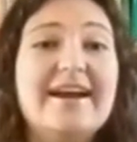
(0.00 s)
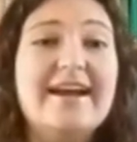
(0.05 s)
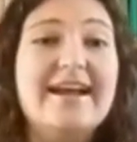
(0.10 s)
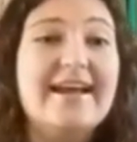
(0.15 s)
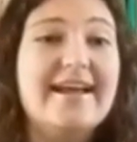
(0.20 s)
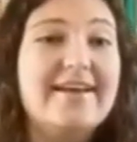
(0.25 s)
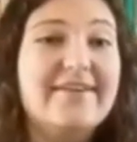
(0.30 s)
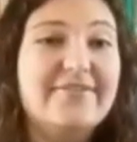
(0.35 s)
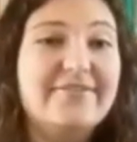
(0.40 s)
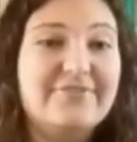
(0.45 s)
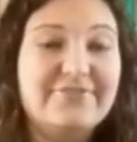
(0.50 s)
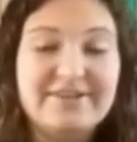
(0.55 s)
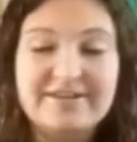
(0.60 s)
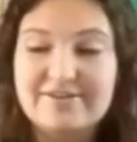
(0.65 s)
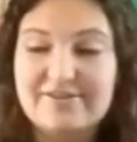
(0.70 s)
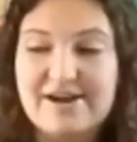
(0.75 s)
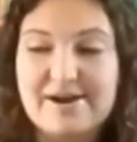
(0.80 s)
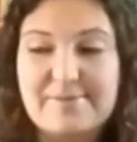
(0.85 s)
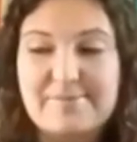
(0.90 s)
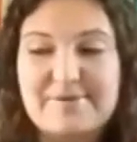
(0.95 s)
and
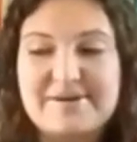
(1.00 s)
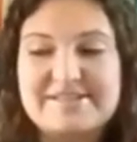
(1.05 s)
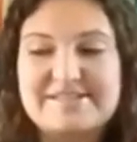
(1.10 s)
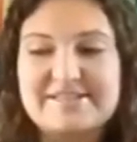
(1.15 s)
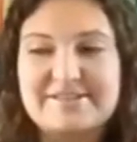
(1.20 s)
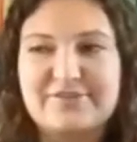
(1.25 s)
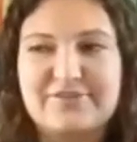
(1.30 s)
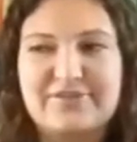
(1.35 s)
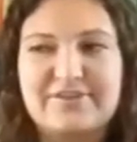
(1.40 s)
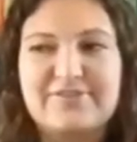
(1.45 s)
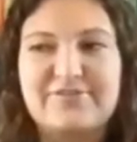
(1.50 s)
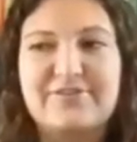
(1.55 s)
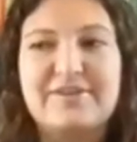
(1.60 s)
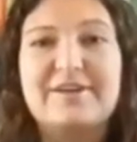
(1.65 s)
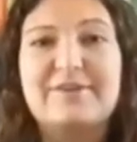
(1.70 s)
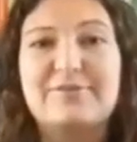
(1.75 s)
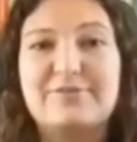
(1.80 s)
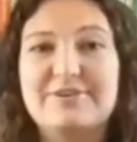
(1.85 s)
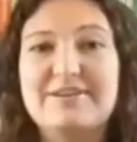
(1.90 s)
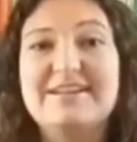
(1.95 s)
figure out myself if
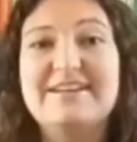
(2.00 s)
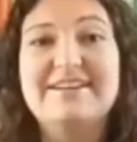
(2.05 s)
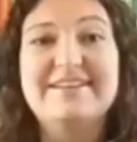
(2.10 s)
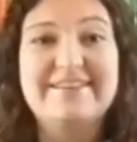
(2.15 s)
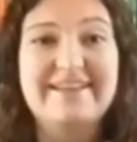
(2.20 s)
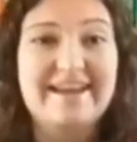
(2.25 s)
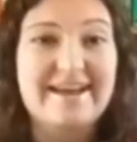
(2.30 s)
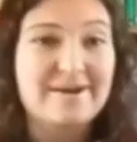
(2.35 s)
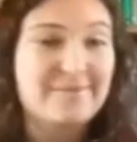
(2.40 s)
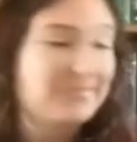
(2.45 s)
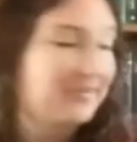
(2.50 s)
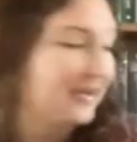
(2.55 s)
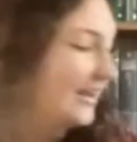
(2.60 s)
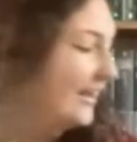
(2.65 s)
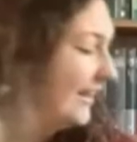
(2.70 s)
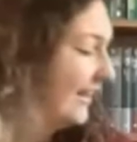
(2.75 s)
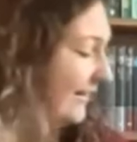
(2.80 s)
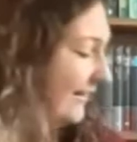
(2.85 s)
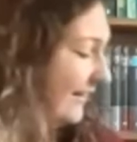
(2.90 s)
they're really that bad.